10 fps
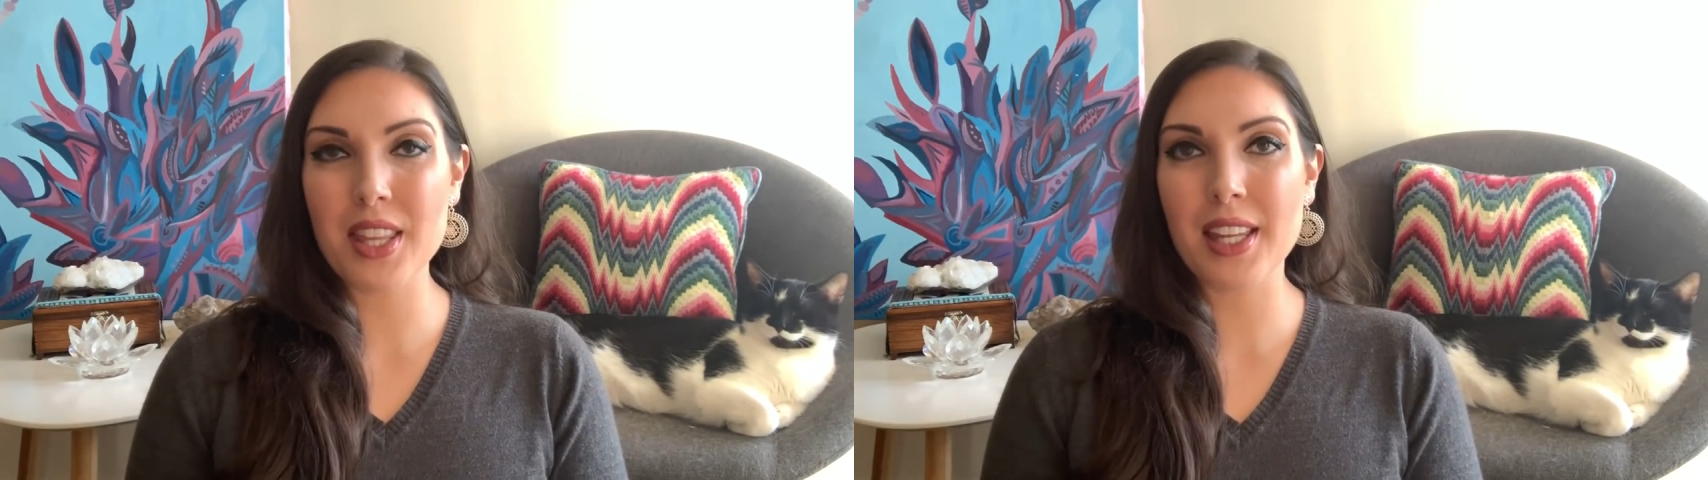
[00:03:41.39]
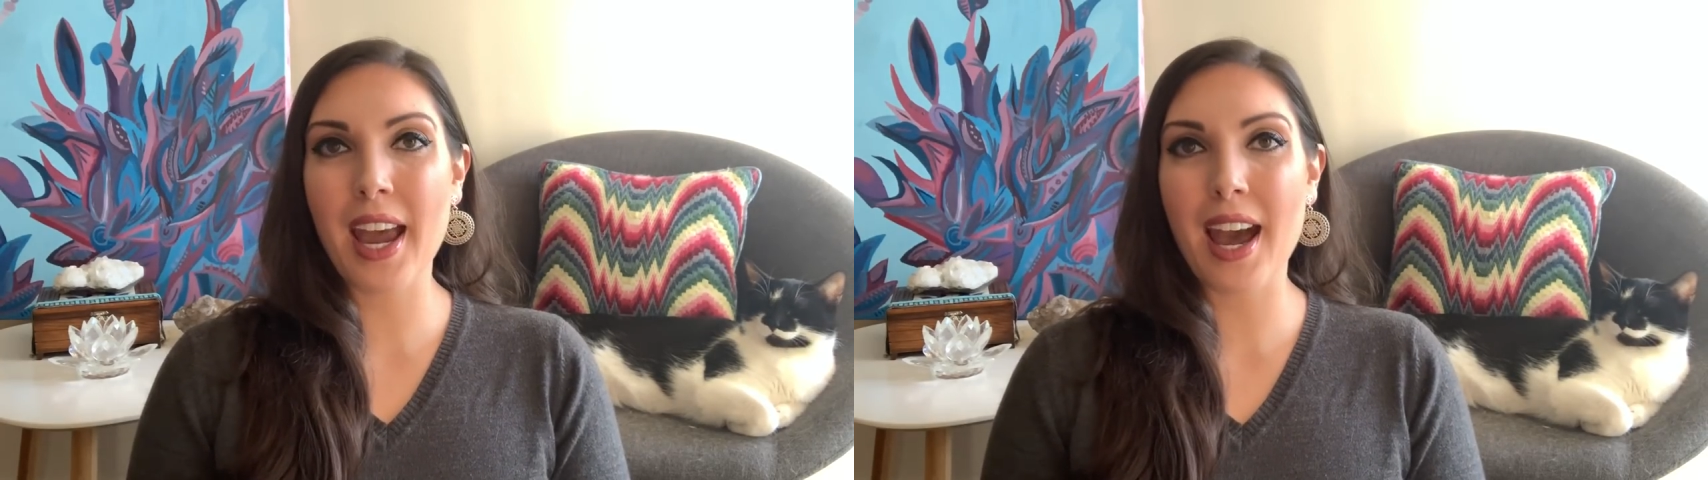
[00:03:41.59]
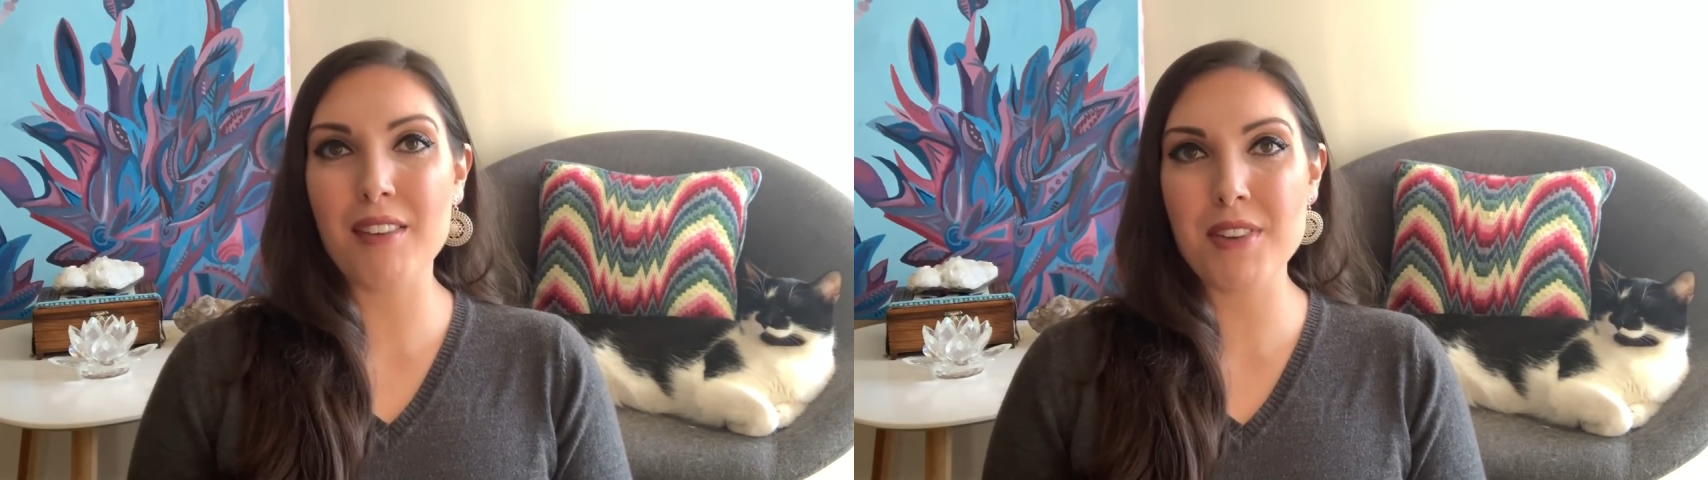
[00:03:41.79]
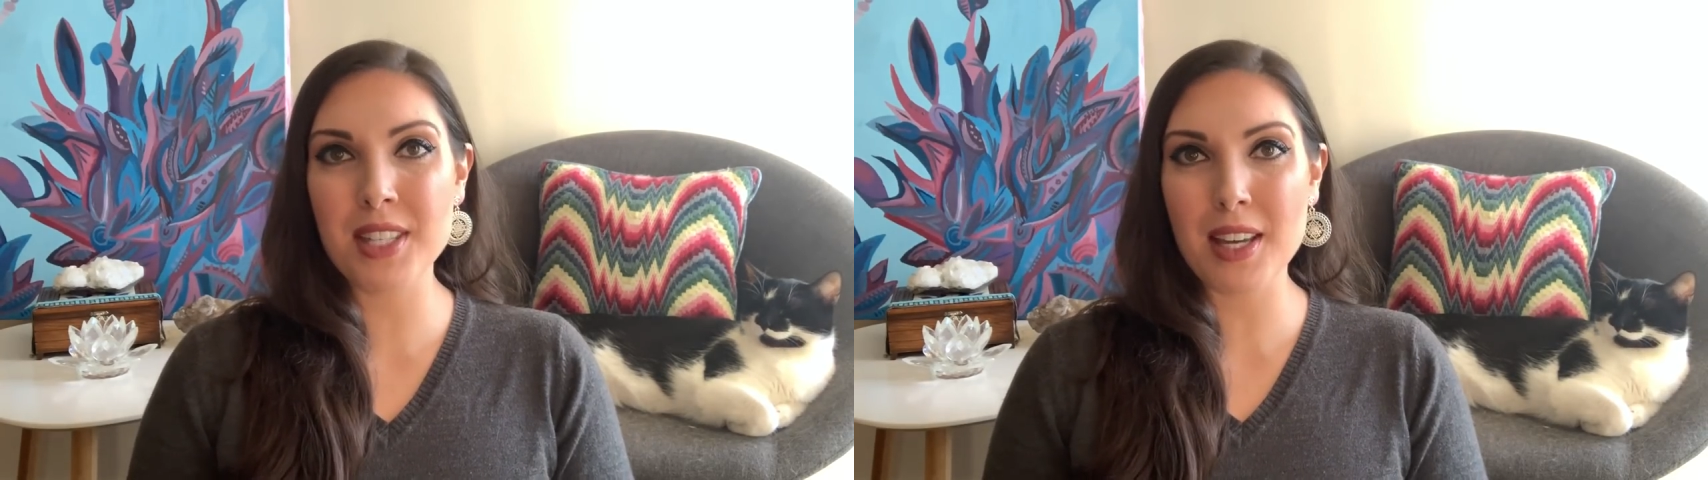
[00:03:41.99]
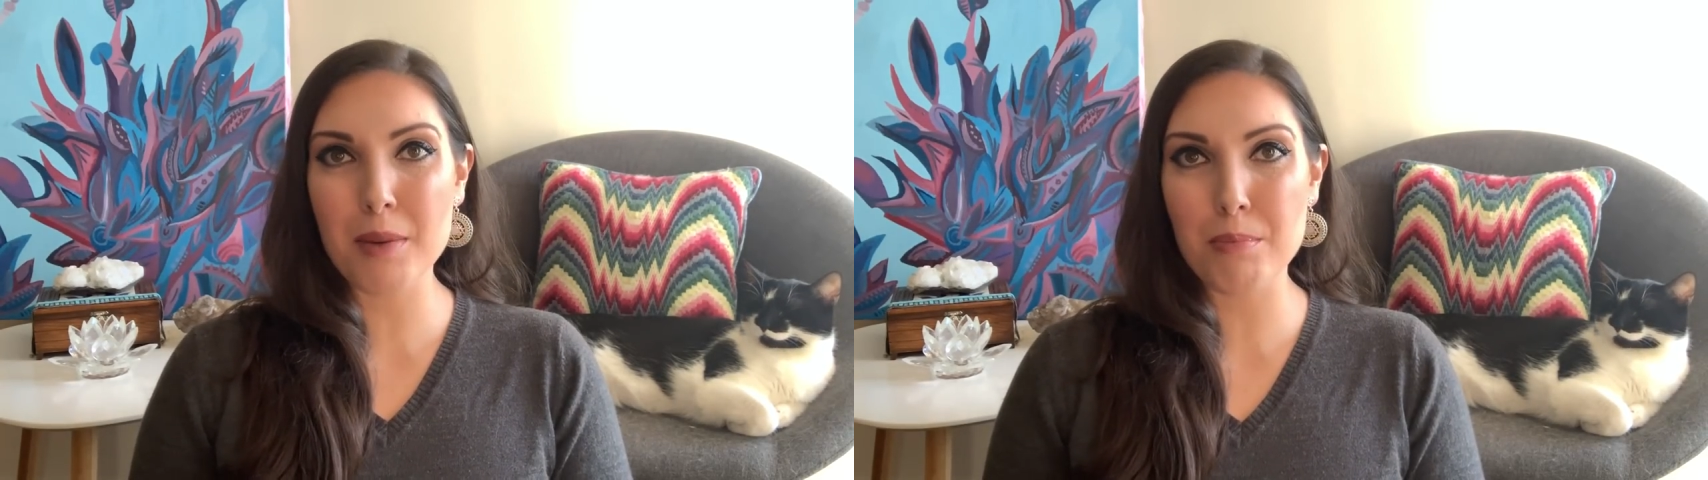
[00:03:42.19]
that
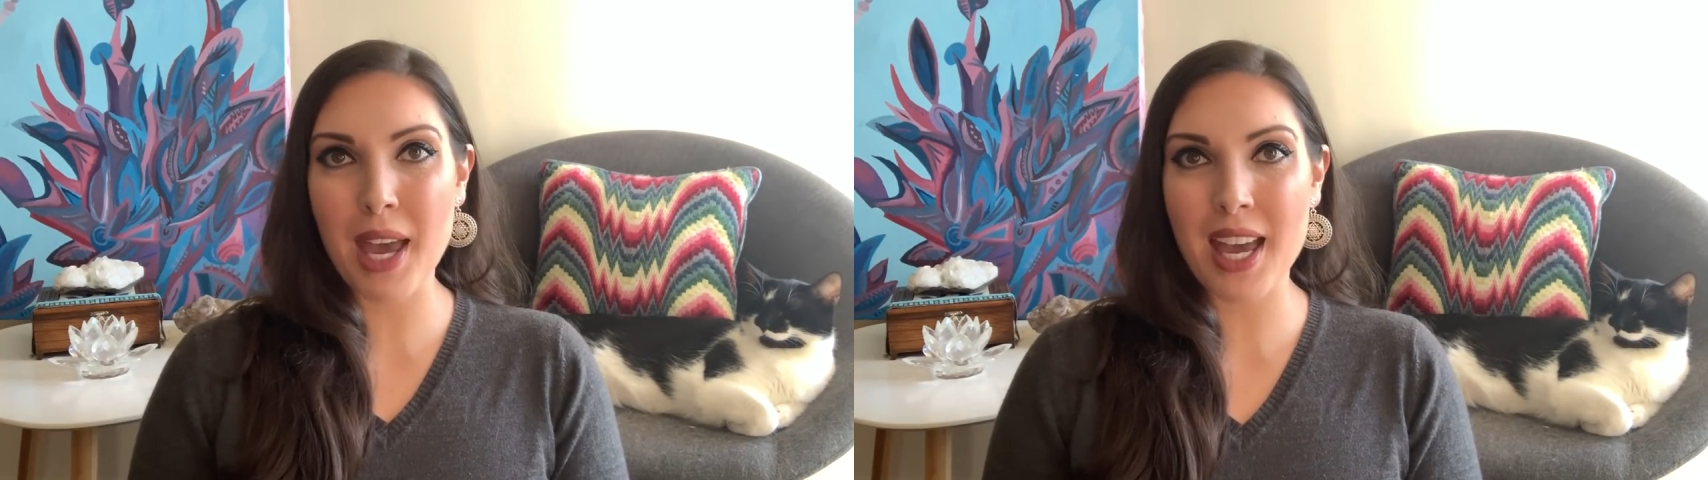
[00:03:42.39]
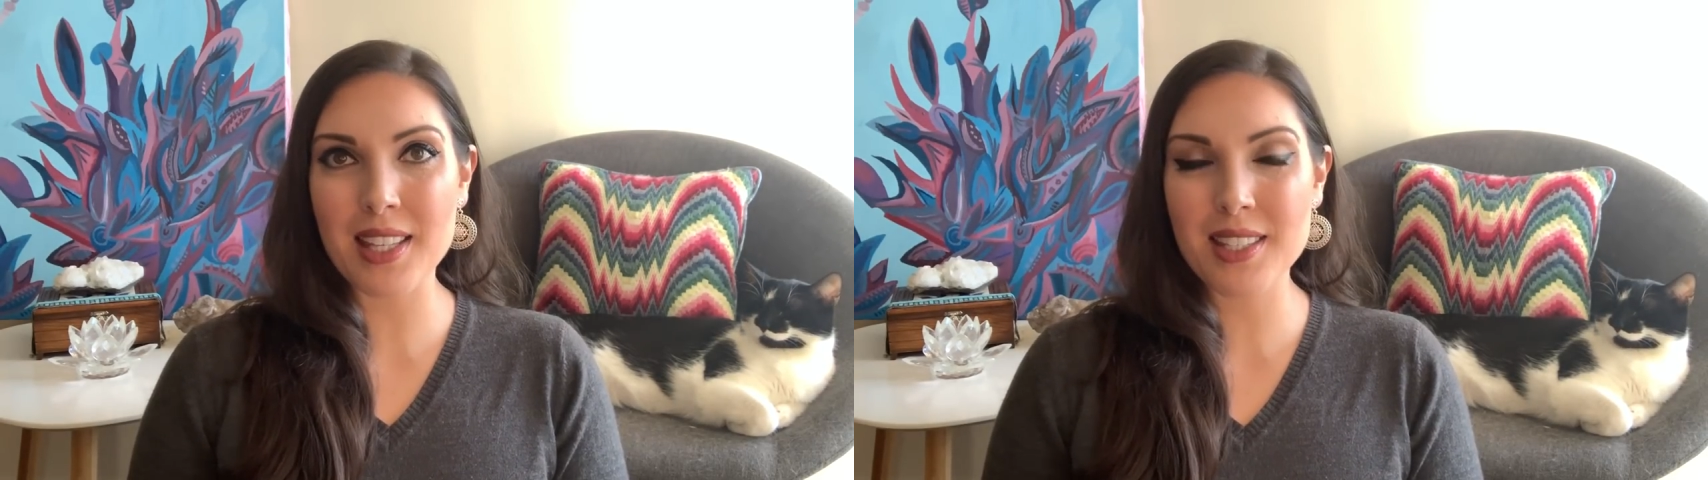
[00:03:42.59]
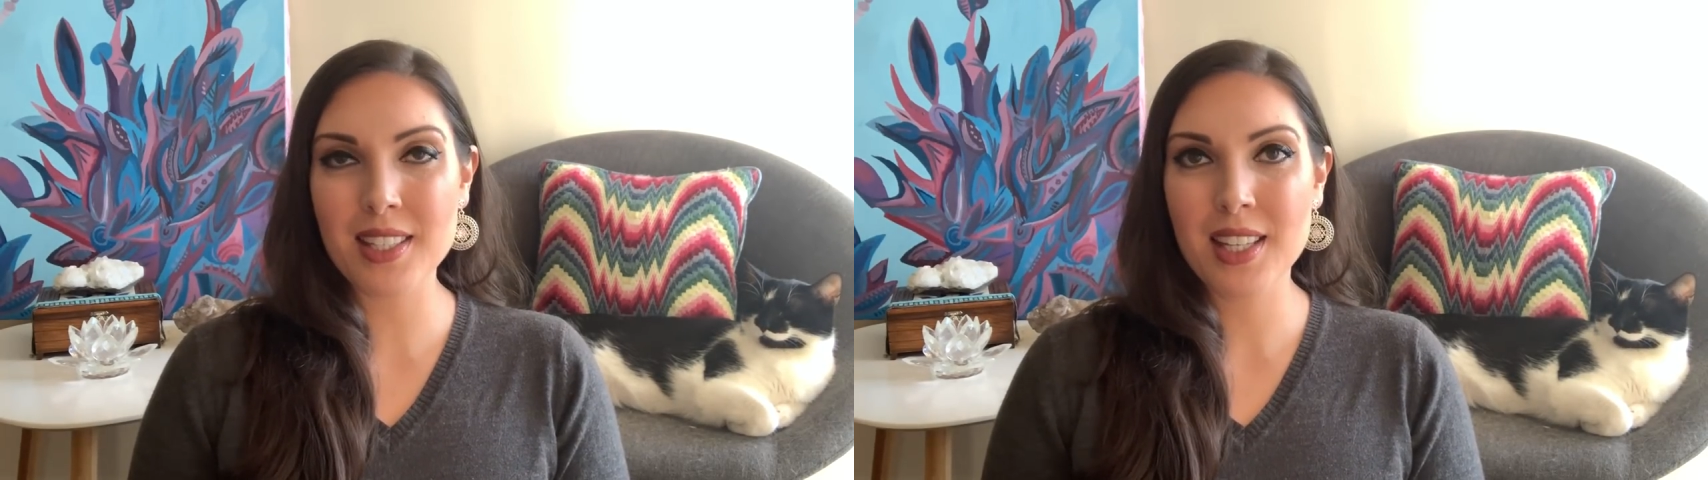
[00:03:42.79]
having a pet